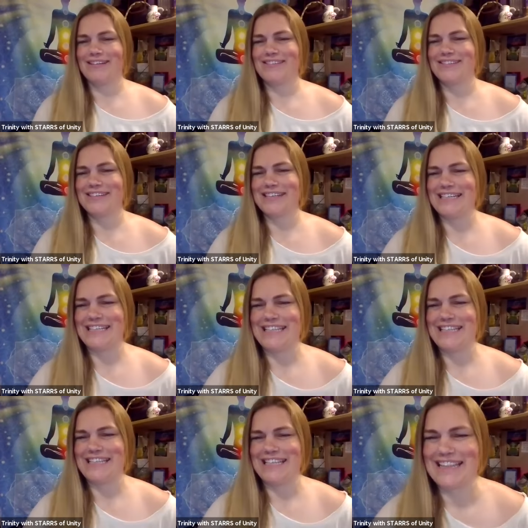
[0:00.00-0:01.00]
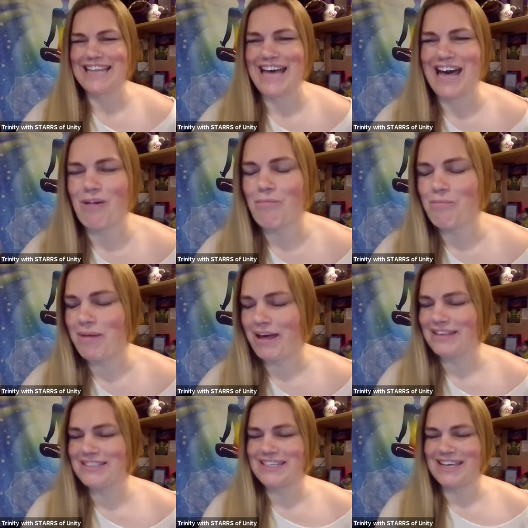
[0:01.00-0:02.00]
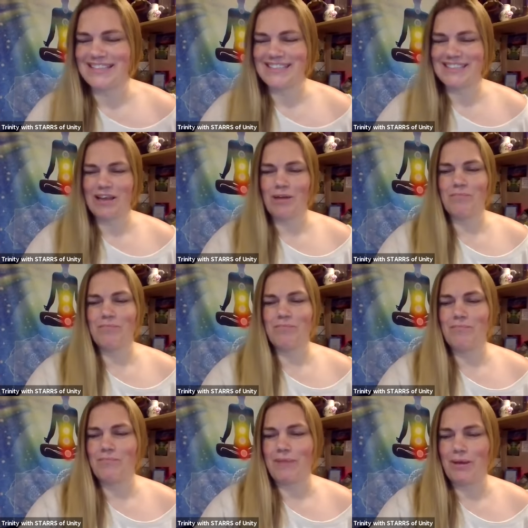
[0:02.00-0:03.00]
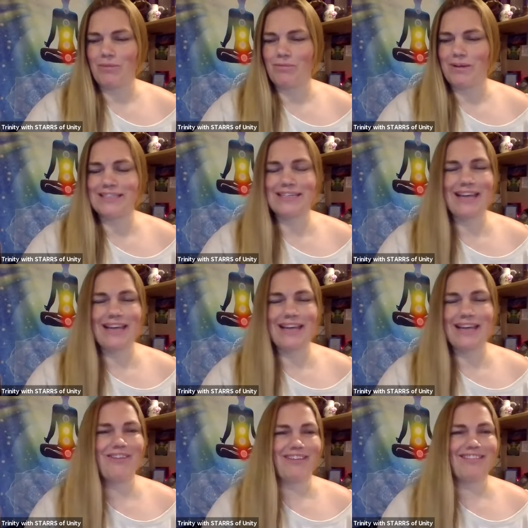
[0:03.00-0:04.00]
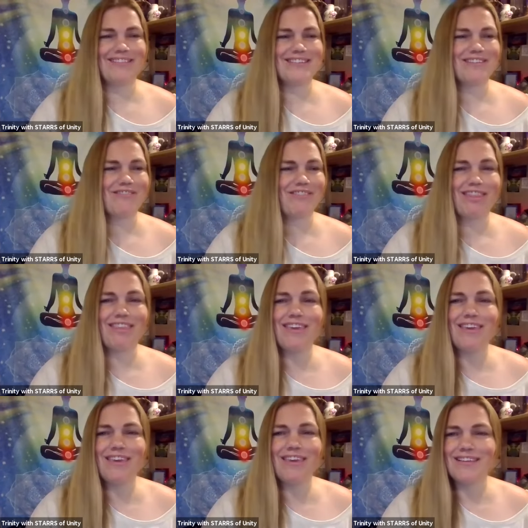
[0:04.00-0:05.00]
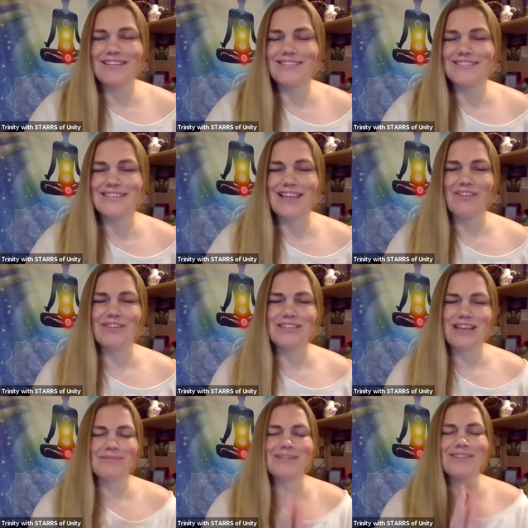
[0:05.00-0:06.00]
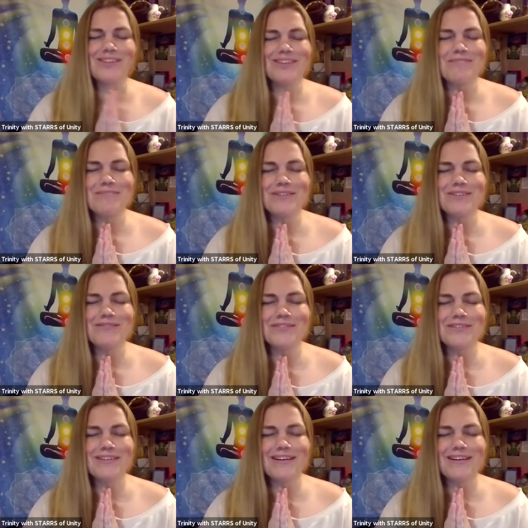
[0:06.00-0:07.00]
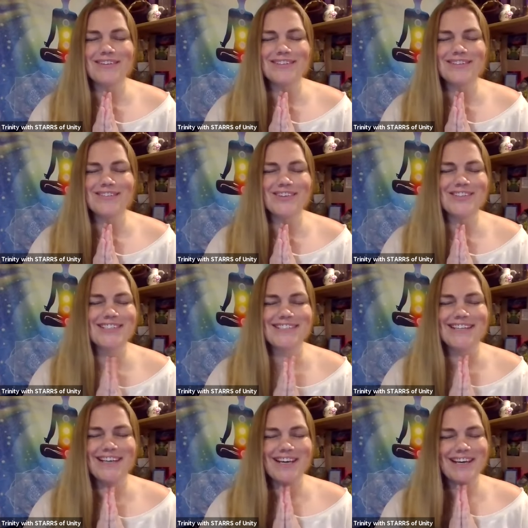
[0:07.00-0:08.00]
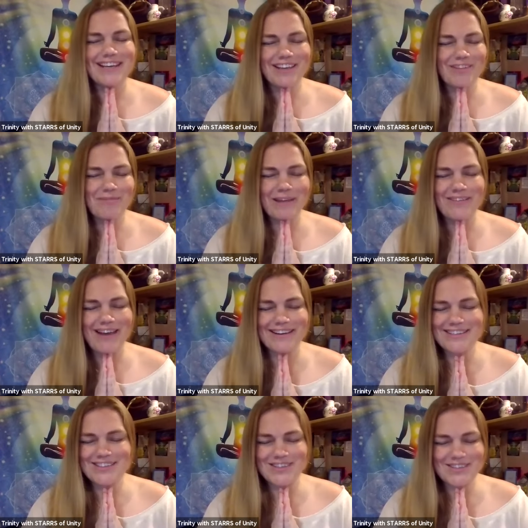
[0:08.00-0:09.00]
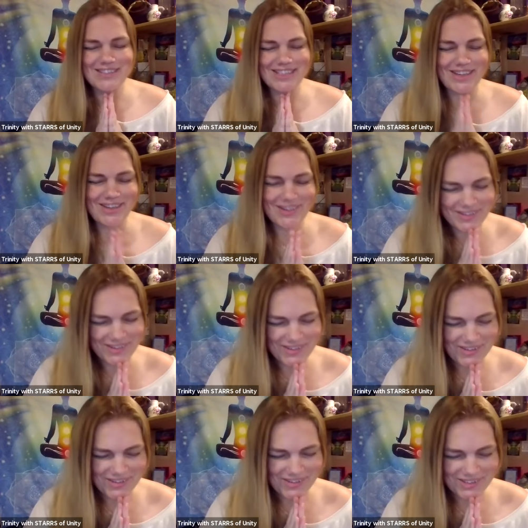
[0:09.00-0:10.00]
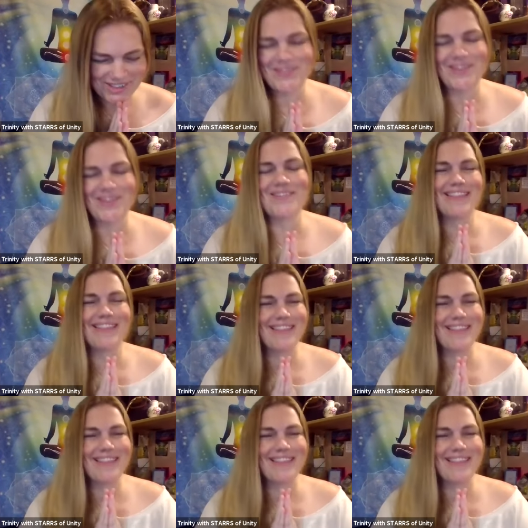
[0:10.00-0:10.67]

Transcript: better or anything like that. But yes, some may resonate with different themes. That was absolutely beautiful. I want to first give my gratitude to you, Shamama.